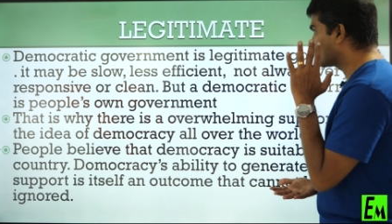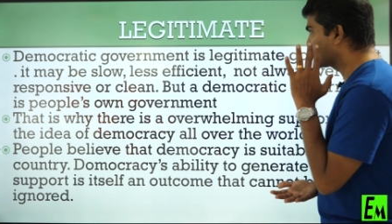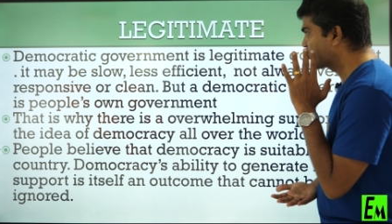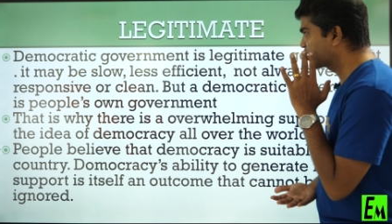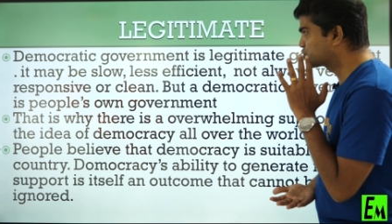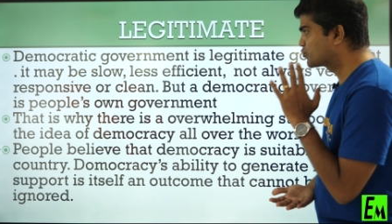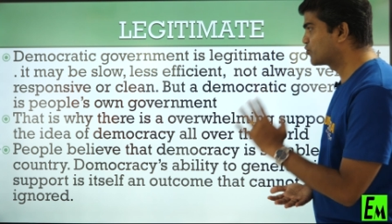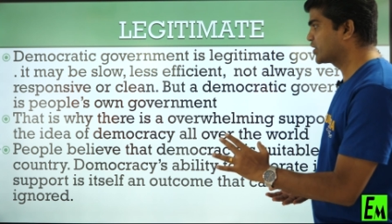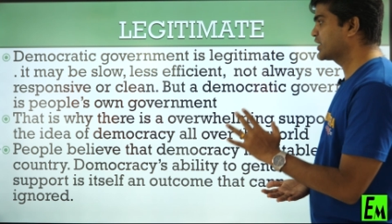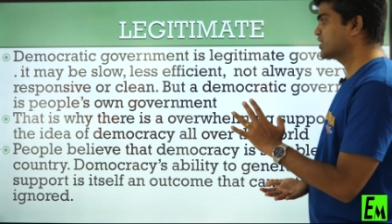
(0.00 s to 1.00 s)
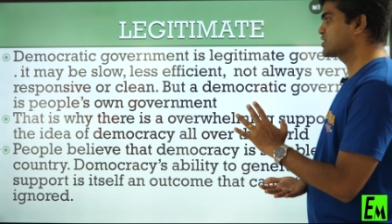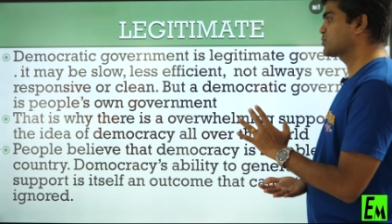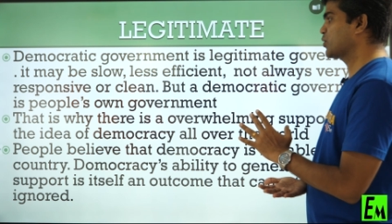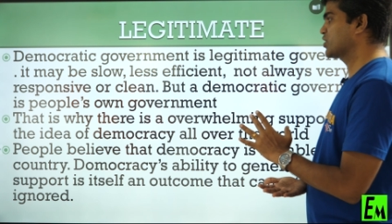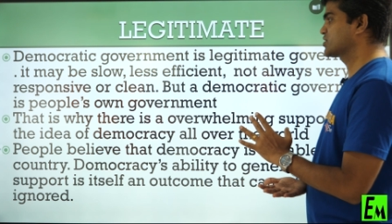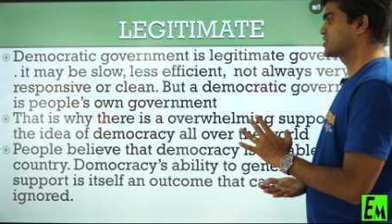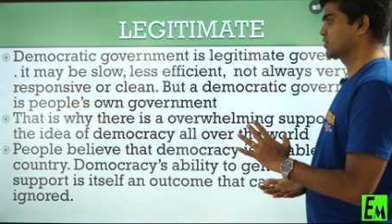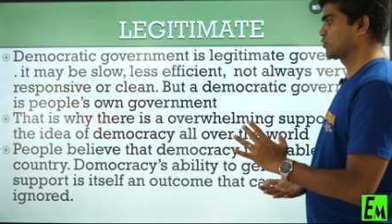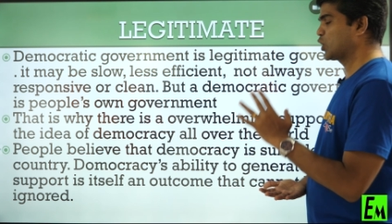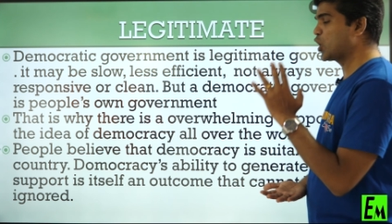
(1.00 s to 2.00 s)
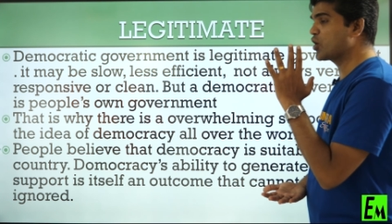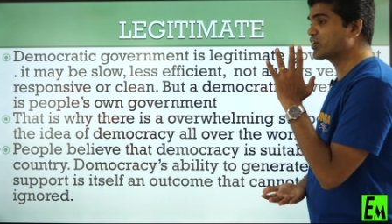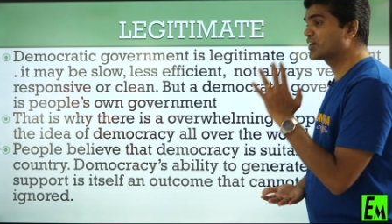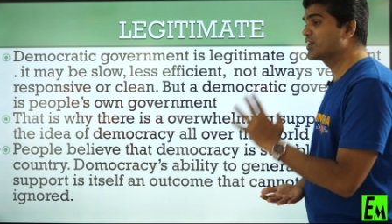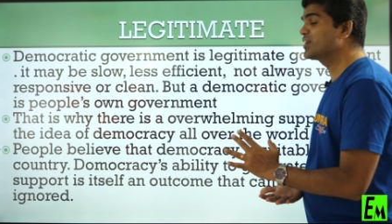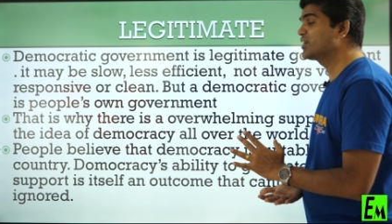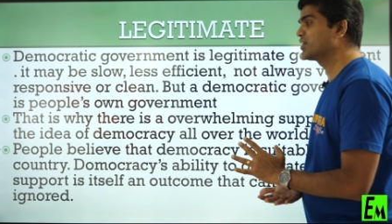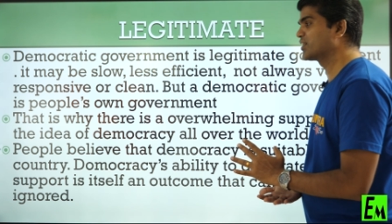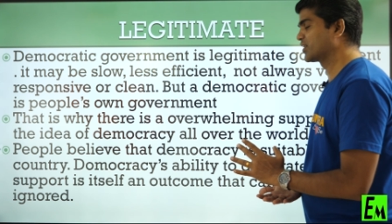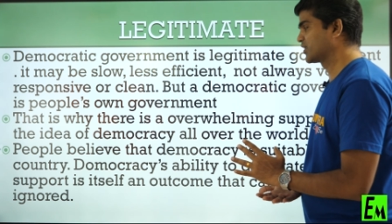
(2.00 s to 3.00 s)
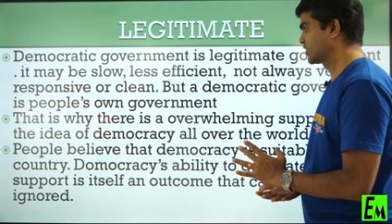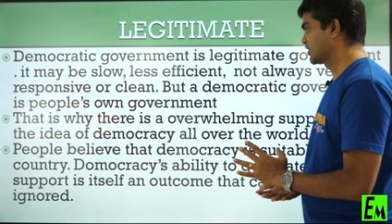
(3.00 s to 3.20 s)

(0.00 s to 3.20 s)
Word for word: always very responsive or clean.